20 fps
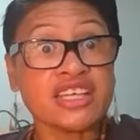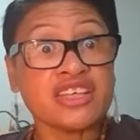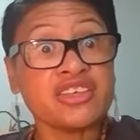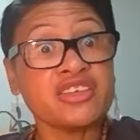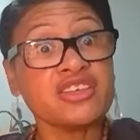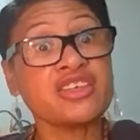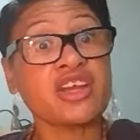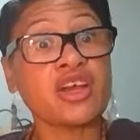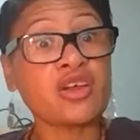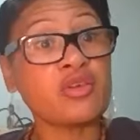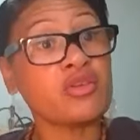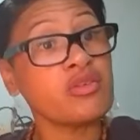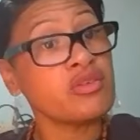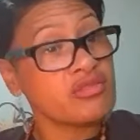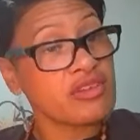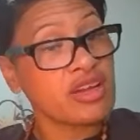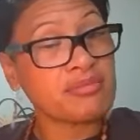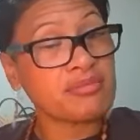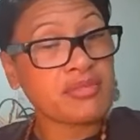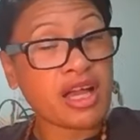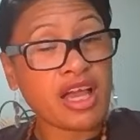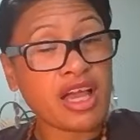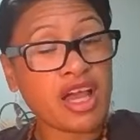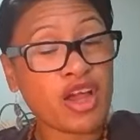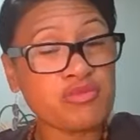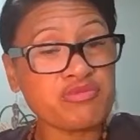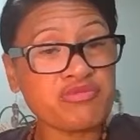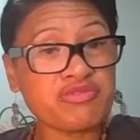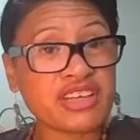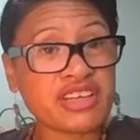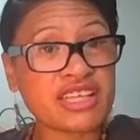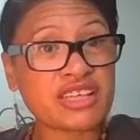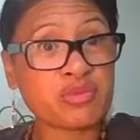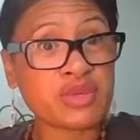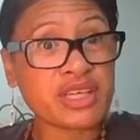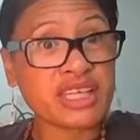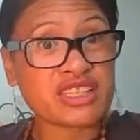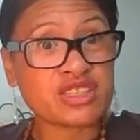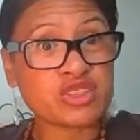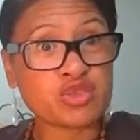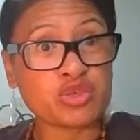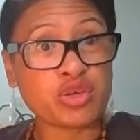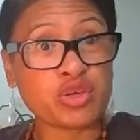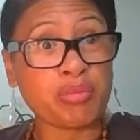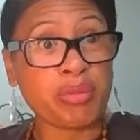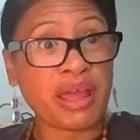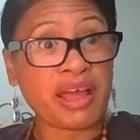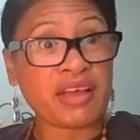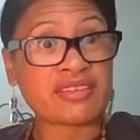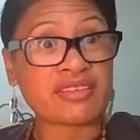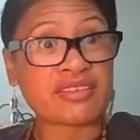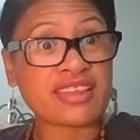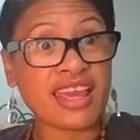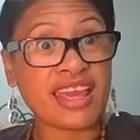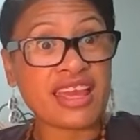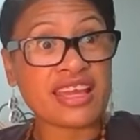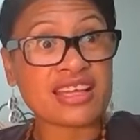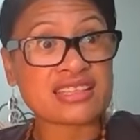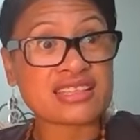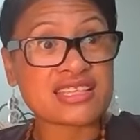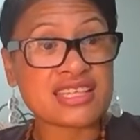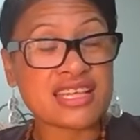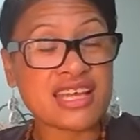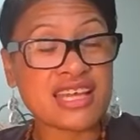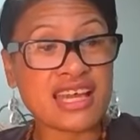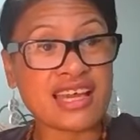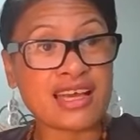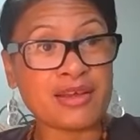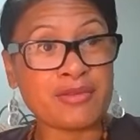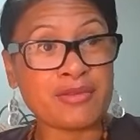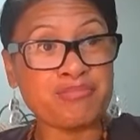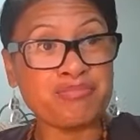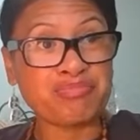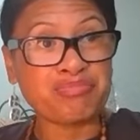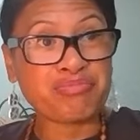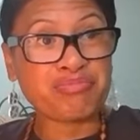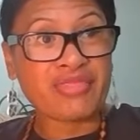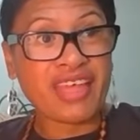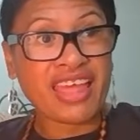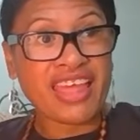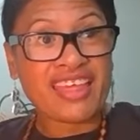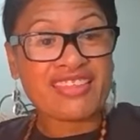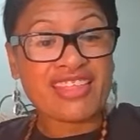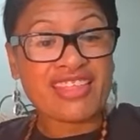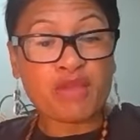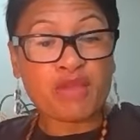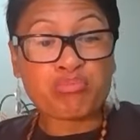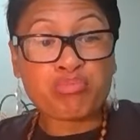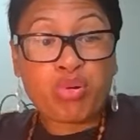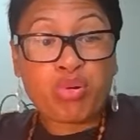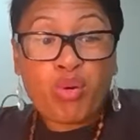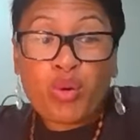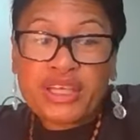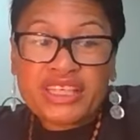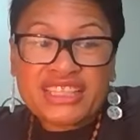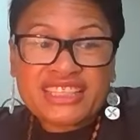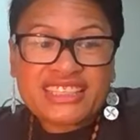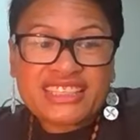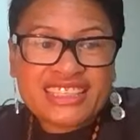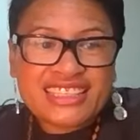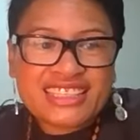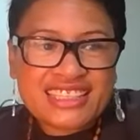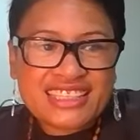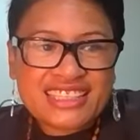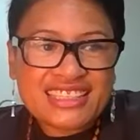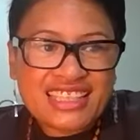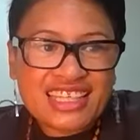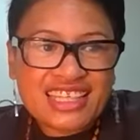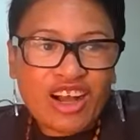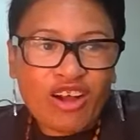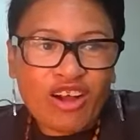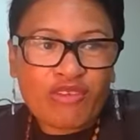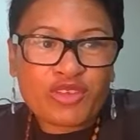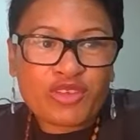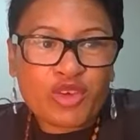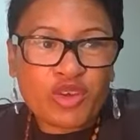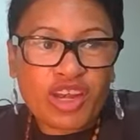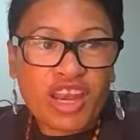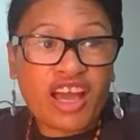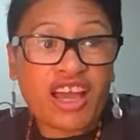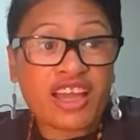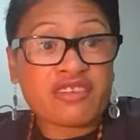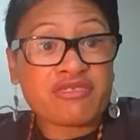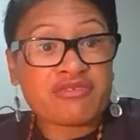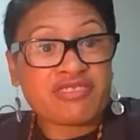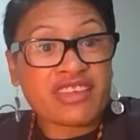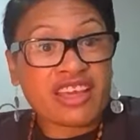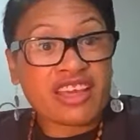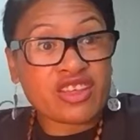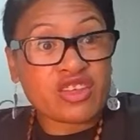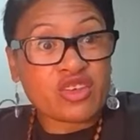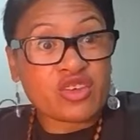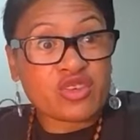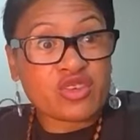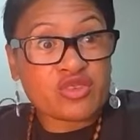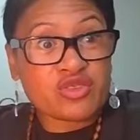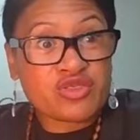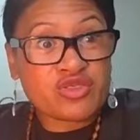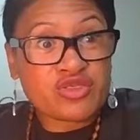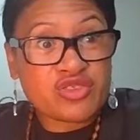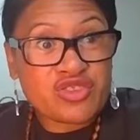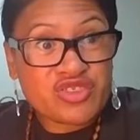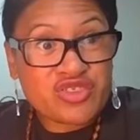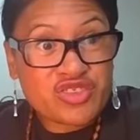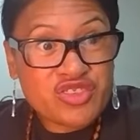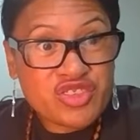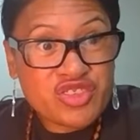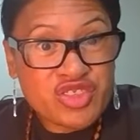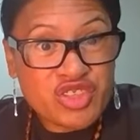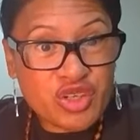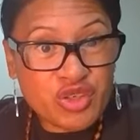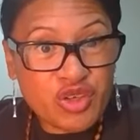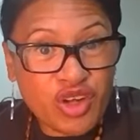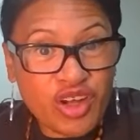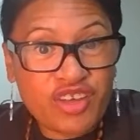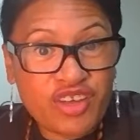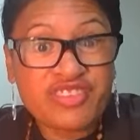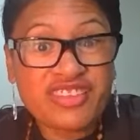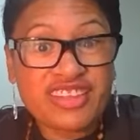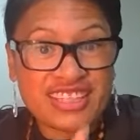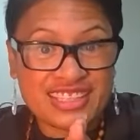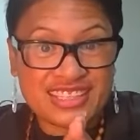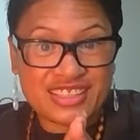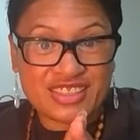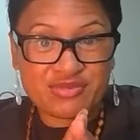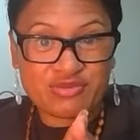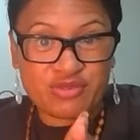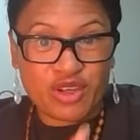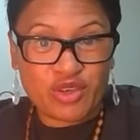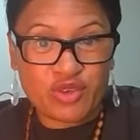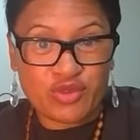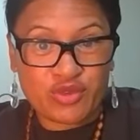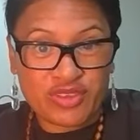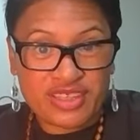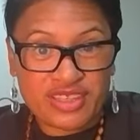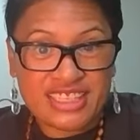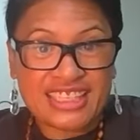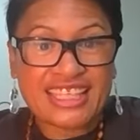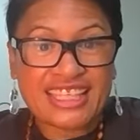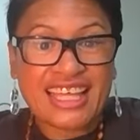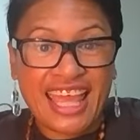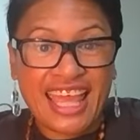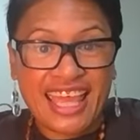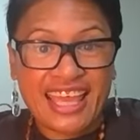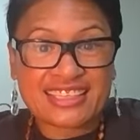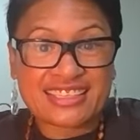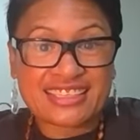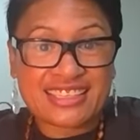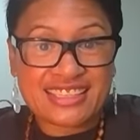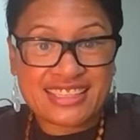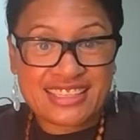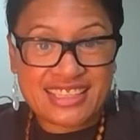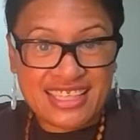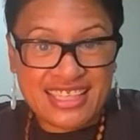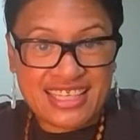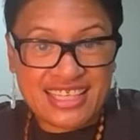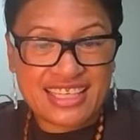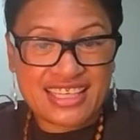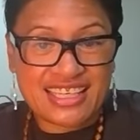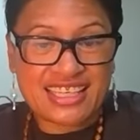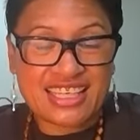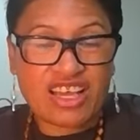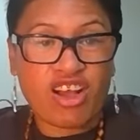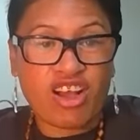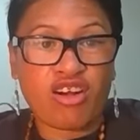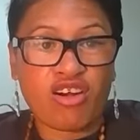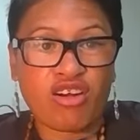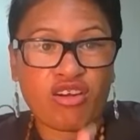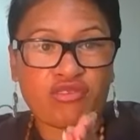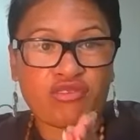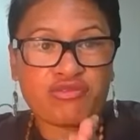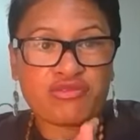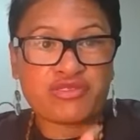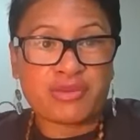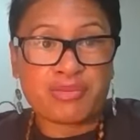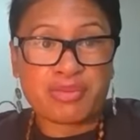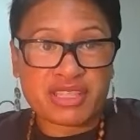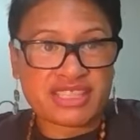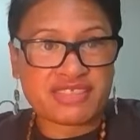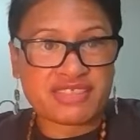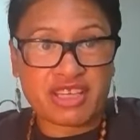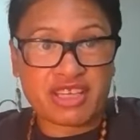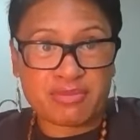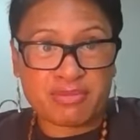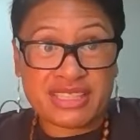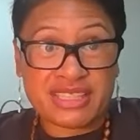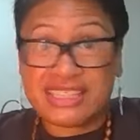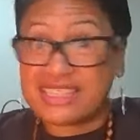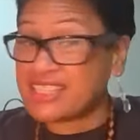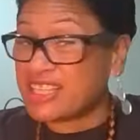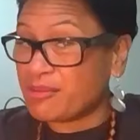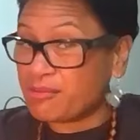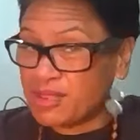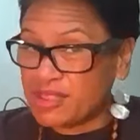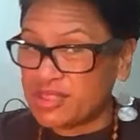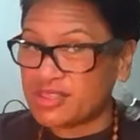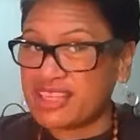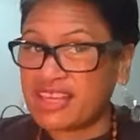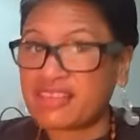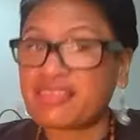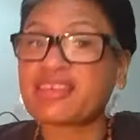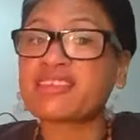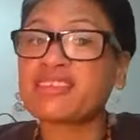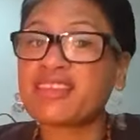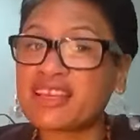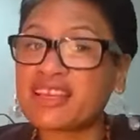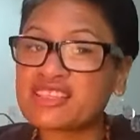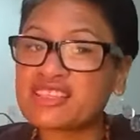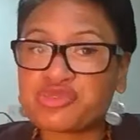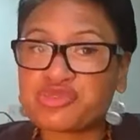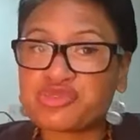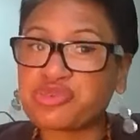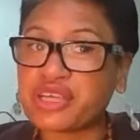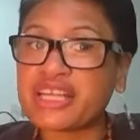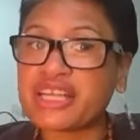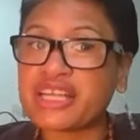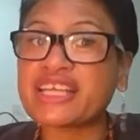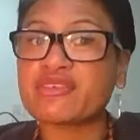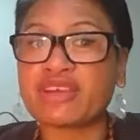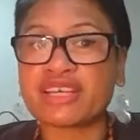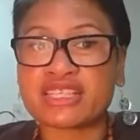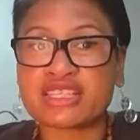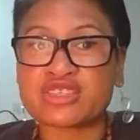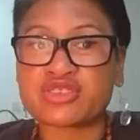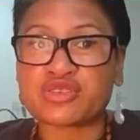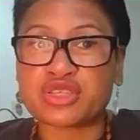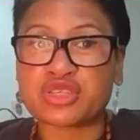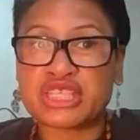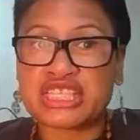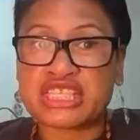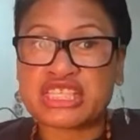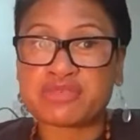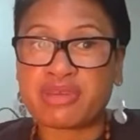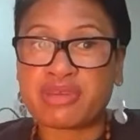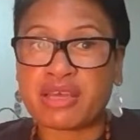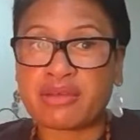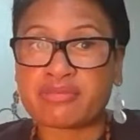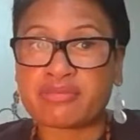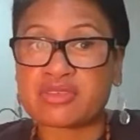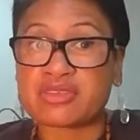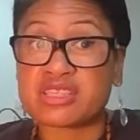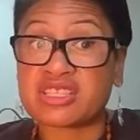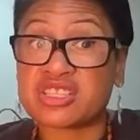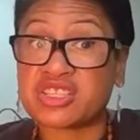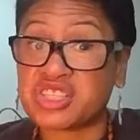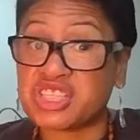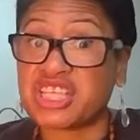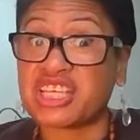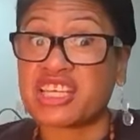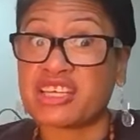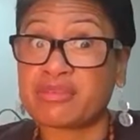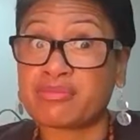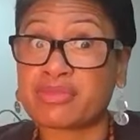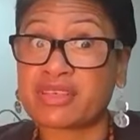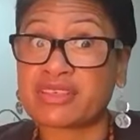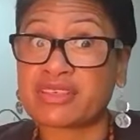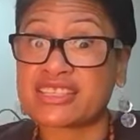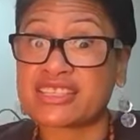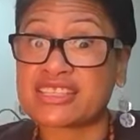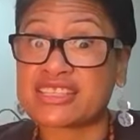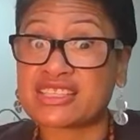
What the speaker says: you know, hopefully we can talk about that that point of your life that you took on this role as the CE of the Pacific Business Hub, because I think that's a really great story to be able to share, because